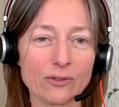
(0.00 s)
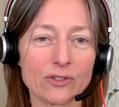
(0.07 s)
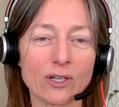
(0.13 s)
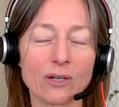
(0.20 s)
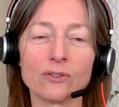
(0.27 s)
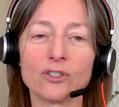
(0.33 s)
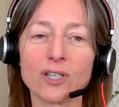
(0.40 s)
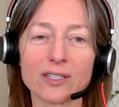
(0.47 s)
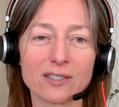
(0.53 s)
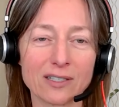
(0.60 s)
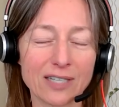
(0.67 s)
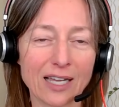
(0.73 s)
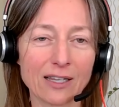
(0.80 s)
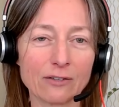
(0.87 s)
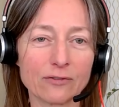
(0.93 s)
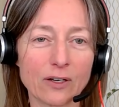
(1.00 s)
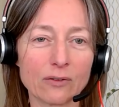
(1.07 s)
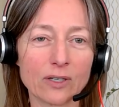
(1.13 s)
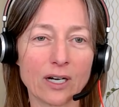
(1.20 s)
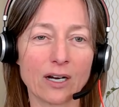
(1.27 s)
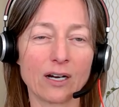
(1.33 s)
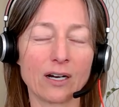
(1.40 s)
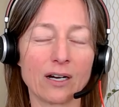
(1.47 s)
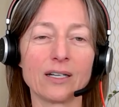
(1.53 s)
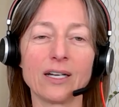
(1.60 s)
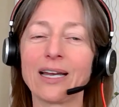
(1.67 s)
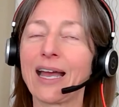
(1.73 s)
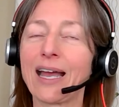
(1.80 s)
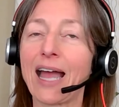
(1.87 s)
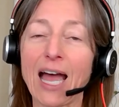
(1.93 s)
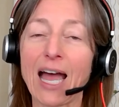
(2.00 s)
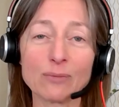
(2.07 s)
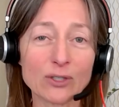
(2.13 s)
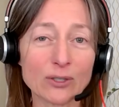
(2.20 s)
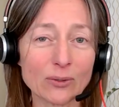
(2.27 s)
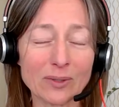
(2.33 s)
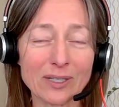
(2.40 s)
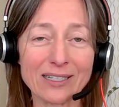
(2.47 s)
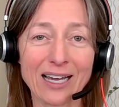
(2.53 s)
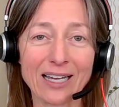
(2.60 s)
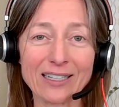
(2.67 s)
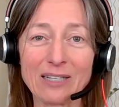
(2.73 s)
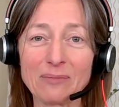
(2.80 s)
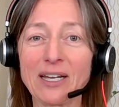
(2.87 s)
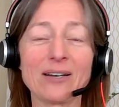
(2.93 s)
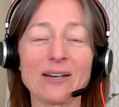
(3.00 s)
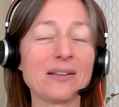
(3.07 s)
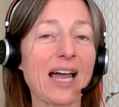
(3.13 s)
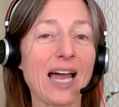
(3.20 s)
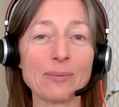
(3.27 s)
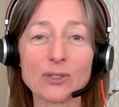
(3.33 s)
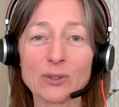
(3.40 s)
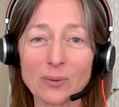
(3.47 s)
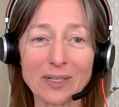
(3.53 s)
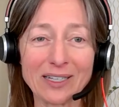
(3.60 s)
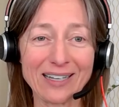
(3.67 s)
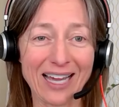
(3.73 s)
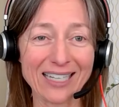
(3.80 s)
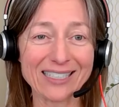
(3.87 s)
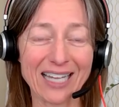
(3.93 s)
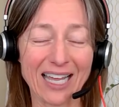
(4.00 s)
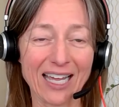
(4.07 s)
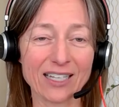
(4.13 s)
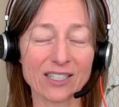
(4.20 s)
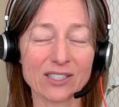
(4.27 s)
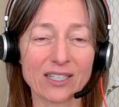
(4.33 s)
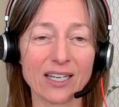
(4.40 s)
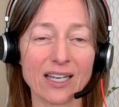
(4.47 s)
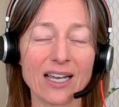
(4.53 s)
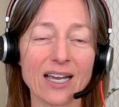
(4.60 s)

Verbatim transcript: So, just a telephone call, absolutely not email, absolutely not text.